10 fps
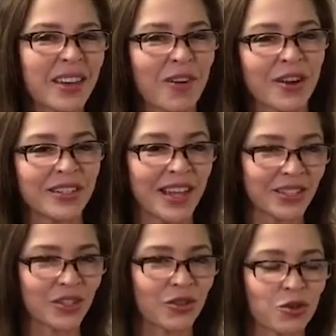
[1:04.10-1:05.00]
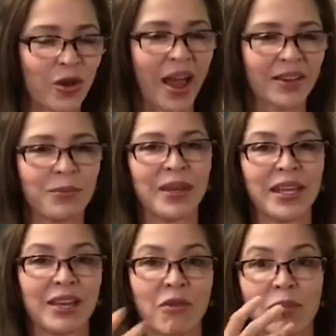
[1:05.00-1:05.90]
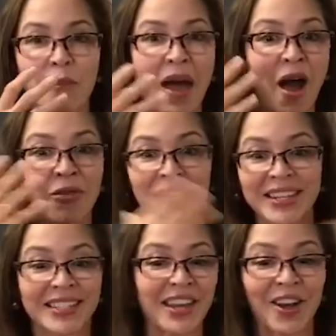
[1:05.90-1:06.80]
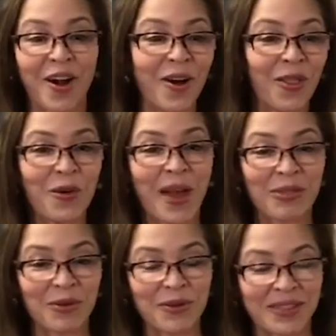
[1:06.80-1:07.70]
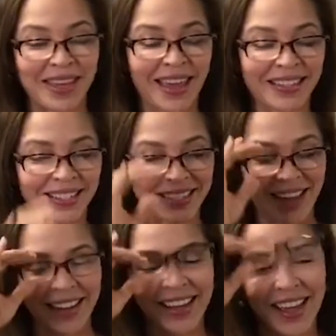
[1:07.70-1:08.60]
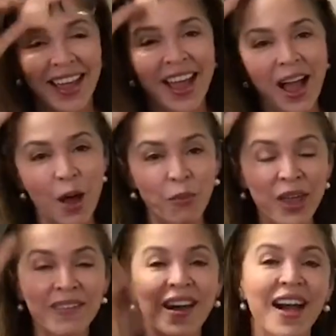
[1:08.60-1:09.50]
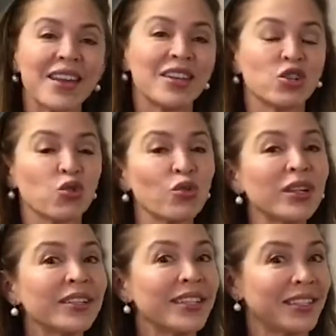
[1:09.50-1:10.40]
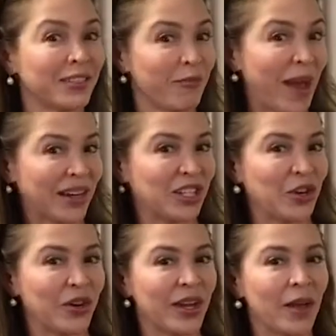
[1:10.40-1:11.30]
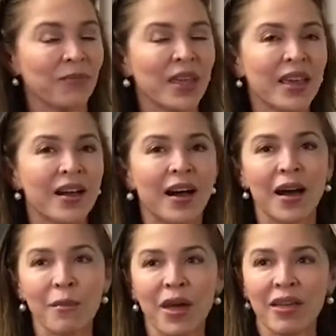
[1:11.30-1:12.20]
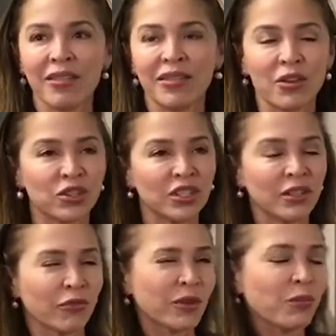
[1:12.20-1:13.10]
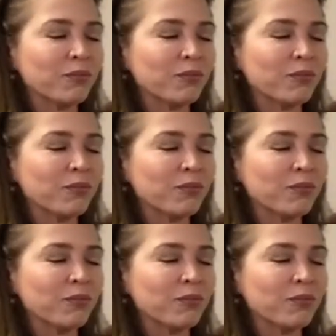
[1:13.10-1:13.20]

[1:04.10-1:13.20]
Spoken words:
of our intestinal tract, beginning from the mouth and extending all the way through to the exit side, we have got trillions of bacteria. There's different